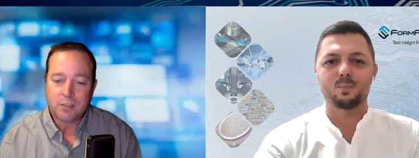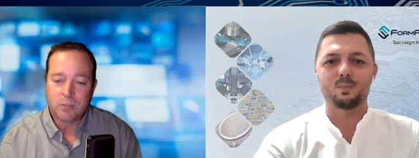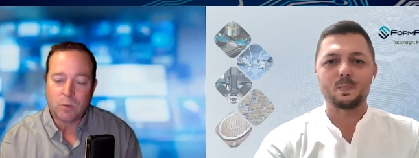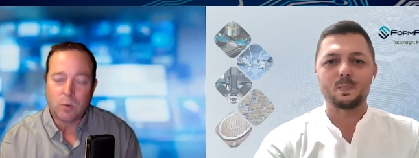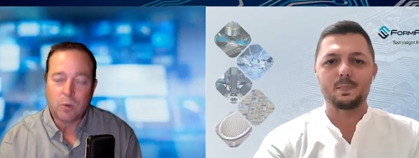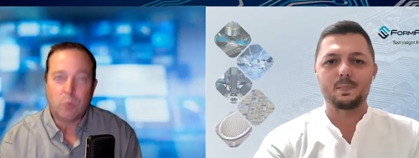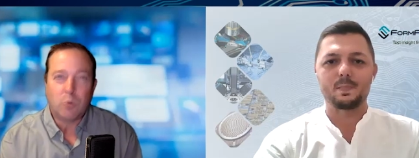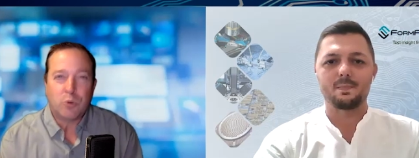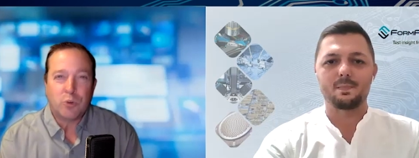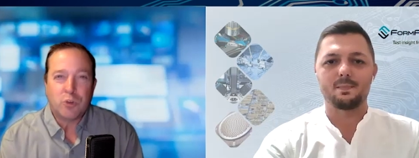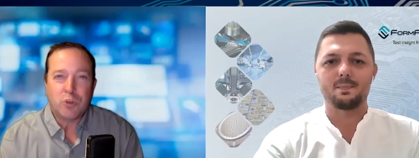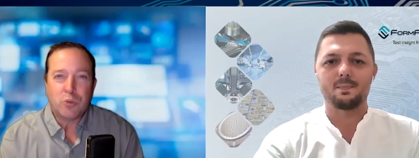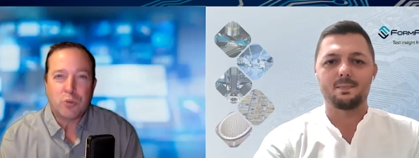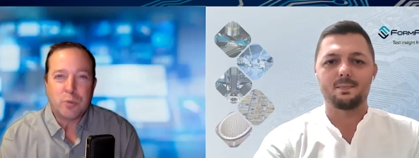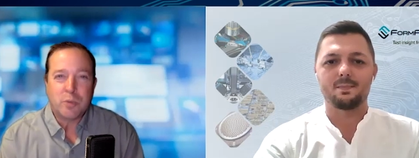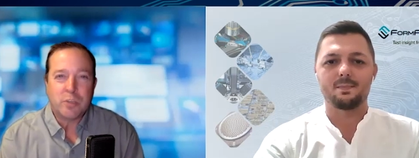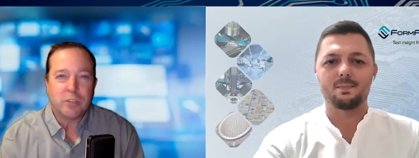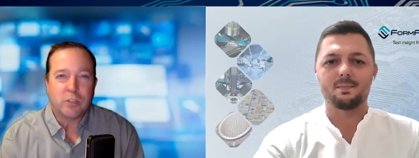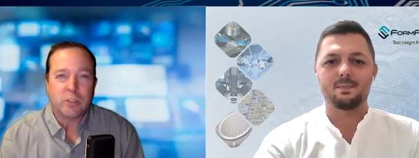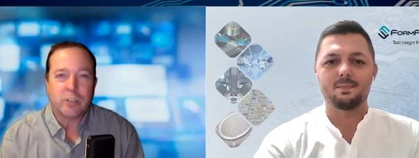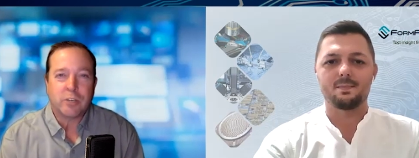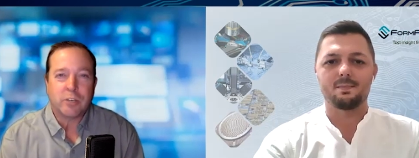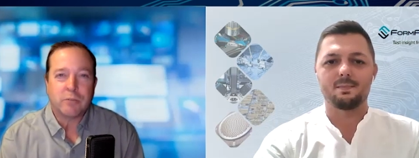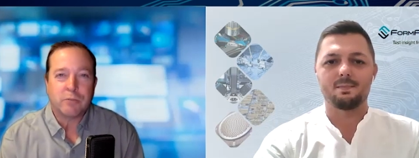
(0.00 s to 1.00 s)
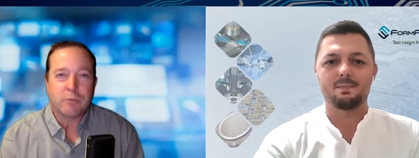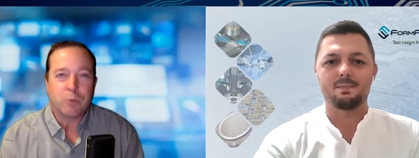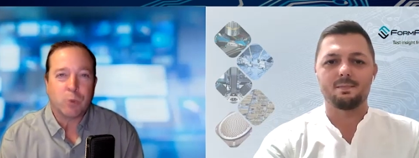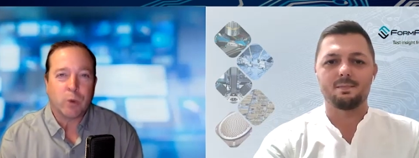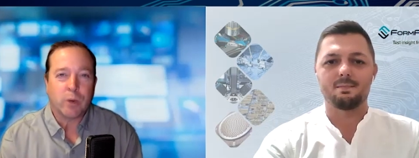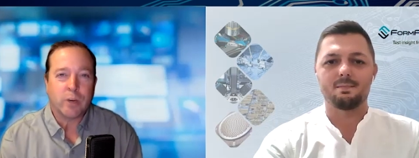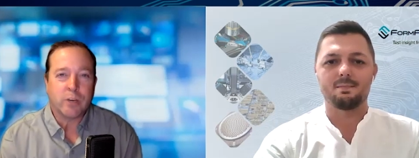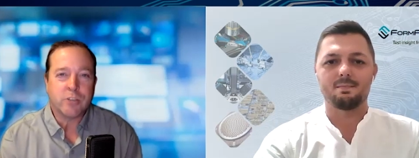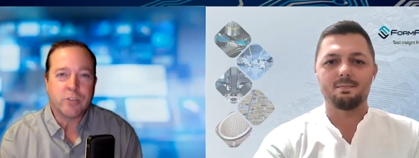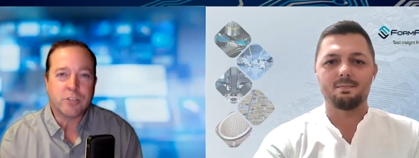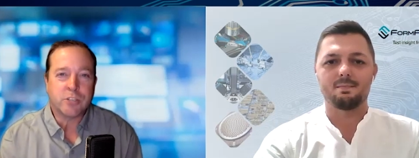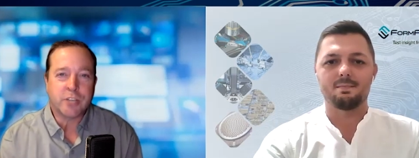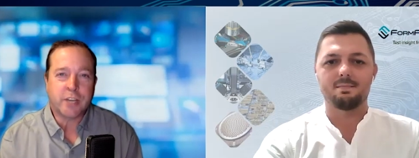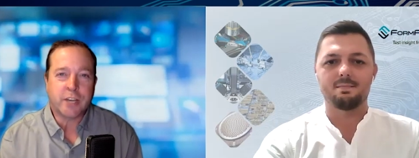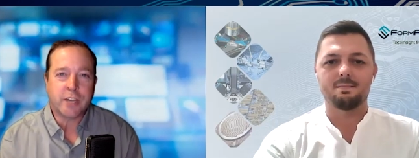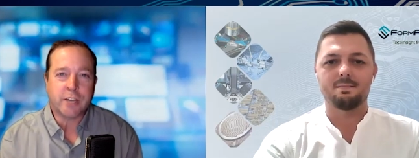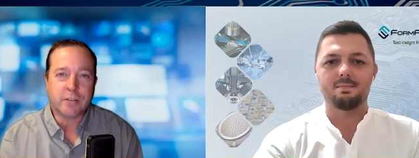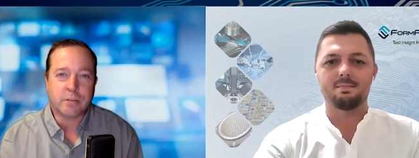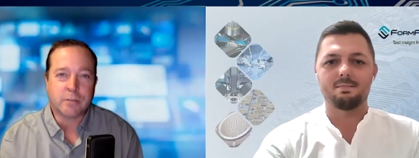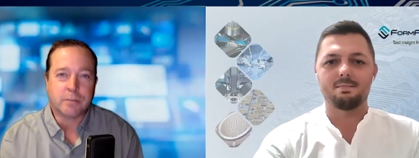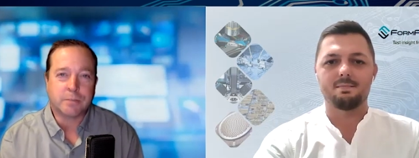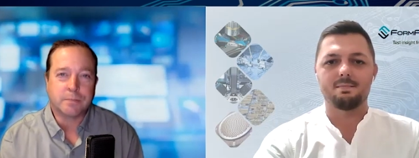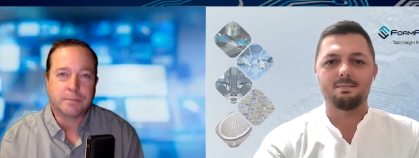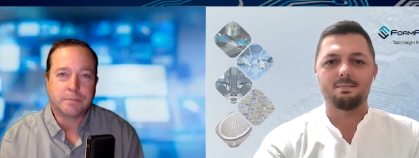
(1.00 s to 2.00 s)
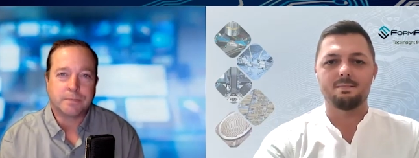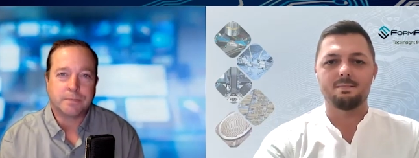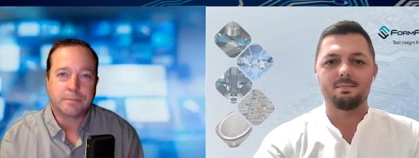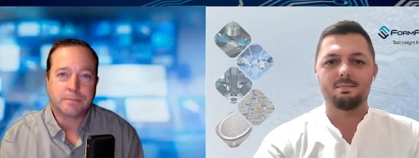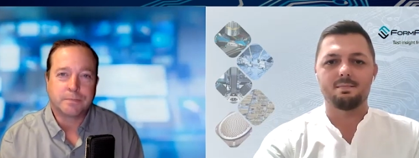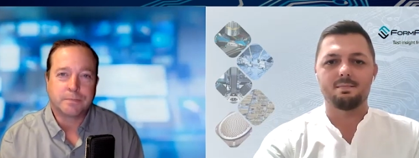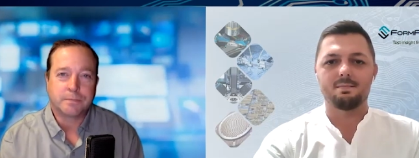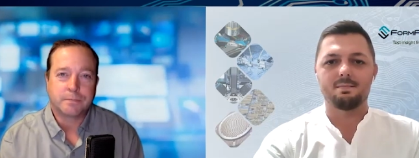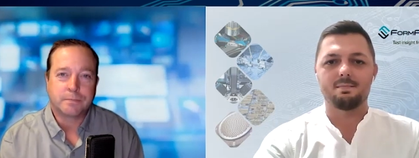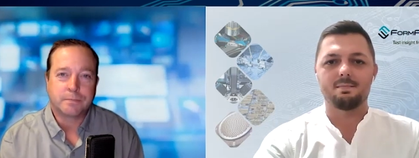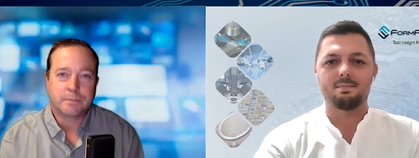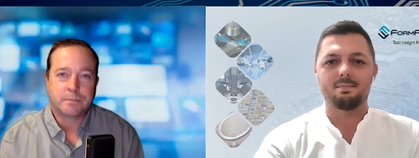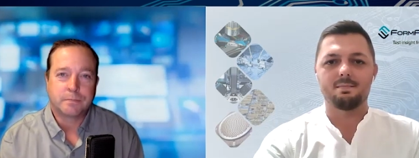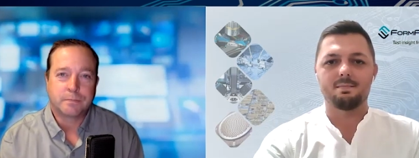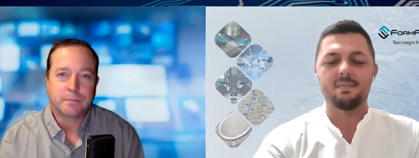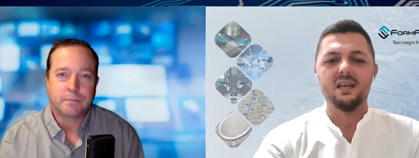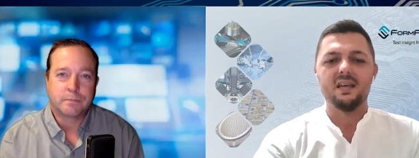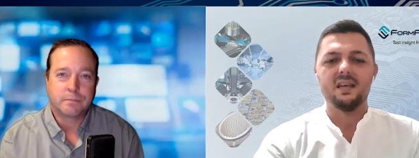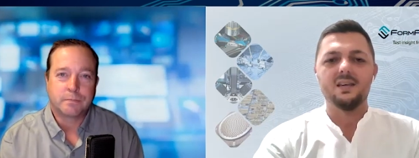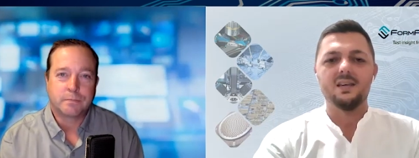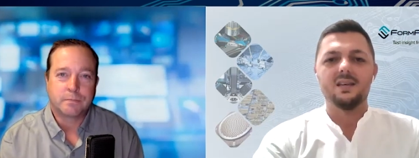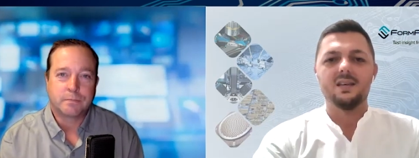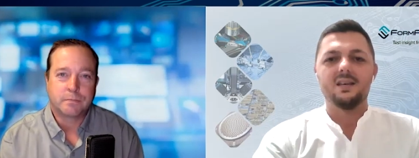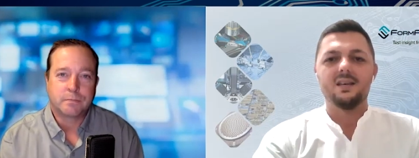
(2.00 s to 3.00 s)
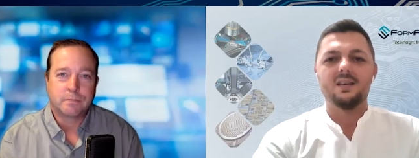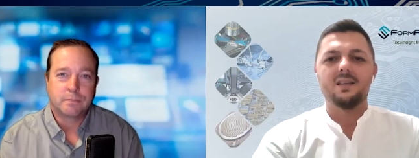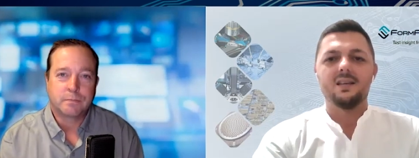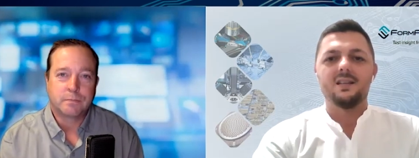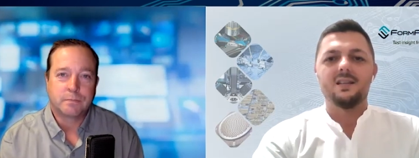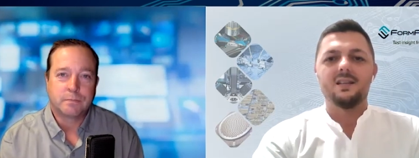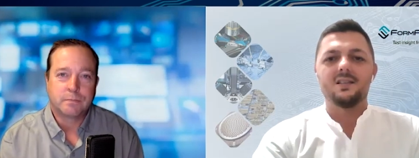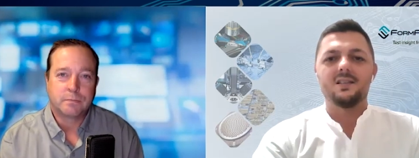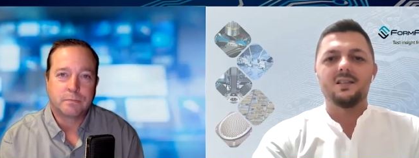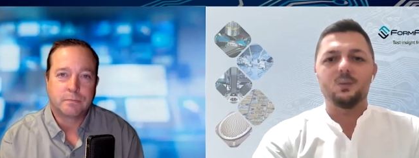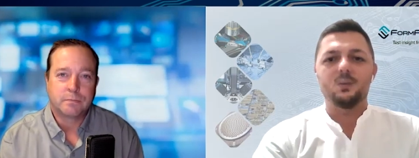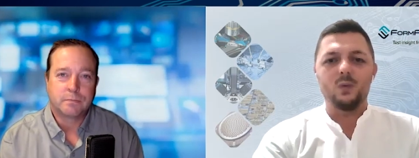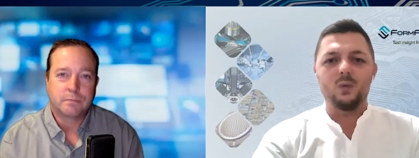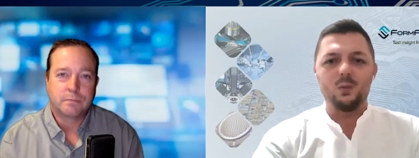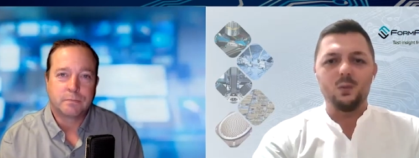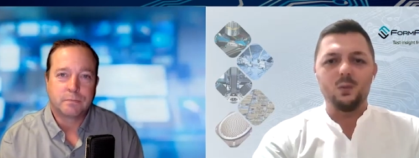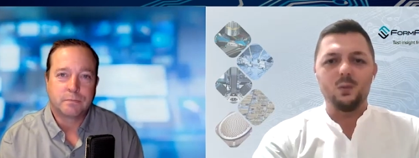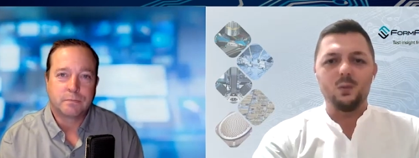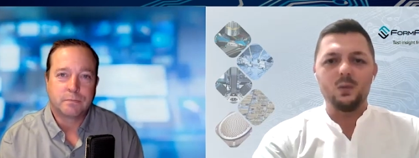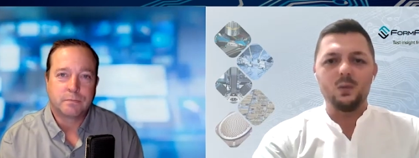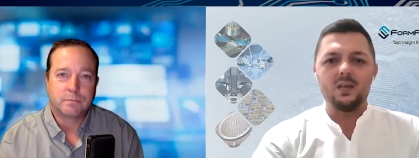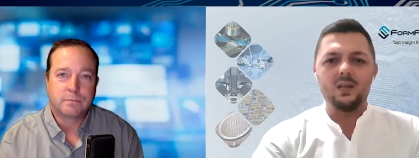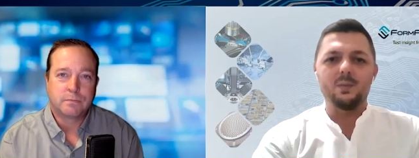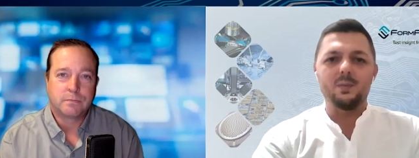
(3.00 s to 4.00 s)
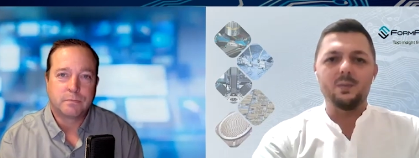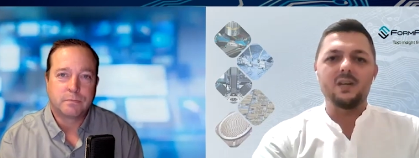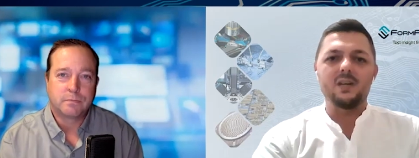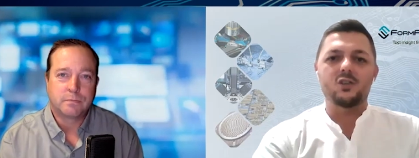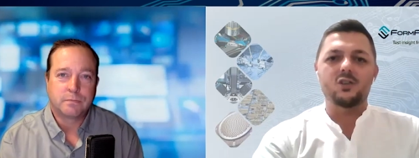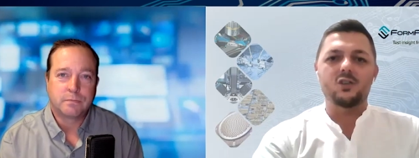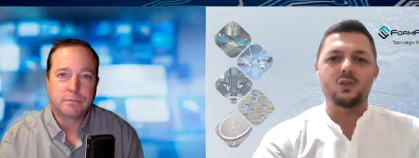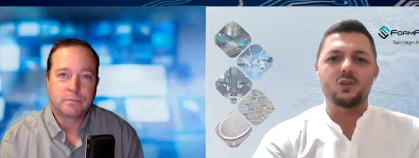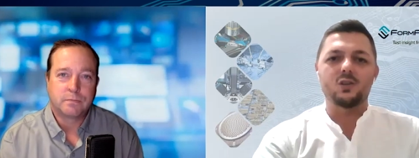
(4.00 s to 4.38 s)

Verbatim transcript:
Speaker 1: What will you be looking for as you test?
Speaker 2: So we, we need to make sure